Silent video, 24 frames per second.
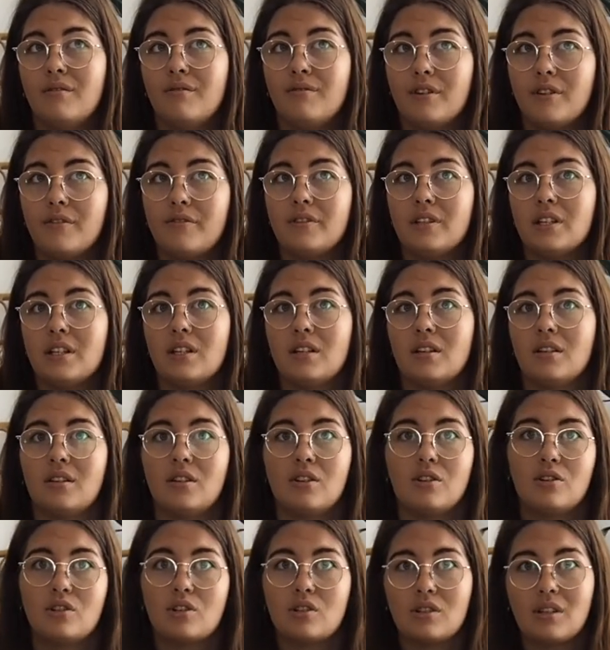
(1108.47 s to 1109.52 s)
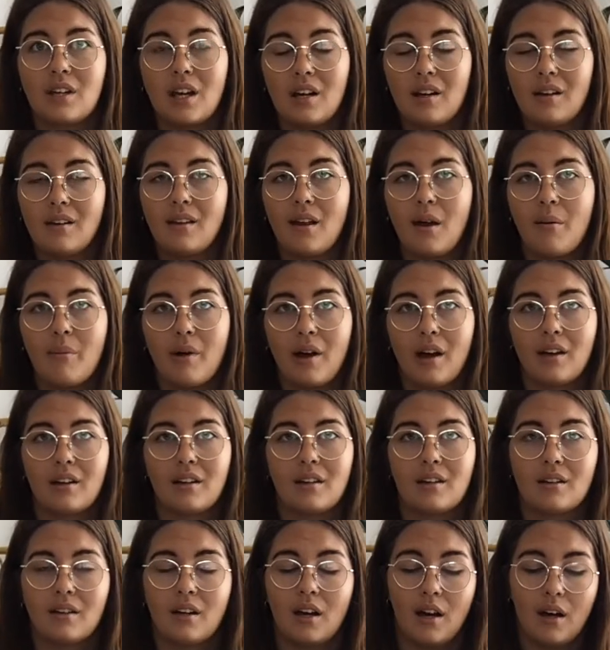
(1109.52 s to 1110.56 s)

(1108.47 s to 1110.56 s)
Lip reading: 50, you're just getting that back.